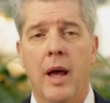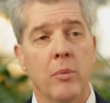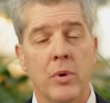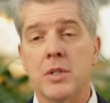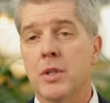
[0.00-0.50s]

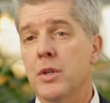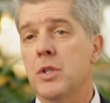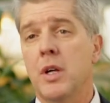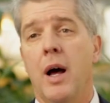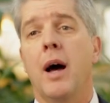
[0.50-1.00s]
and we still
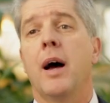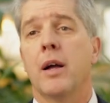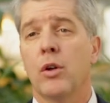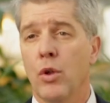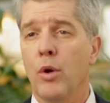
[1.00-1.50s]
see
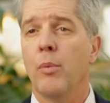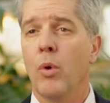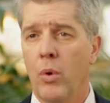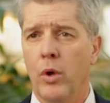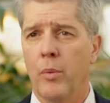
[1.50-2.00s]
high
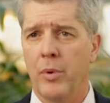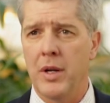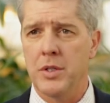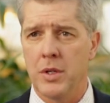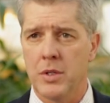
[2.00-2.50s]
global oil
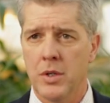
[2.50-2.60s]
prices.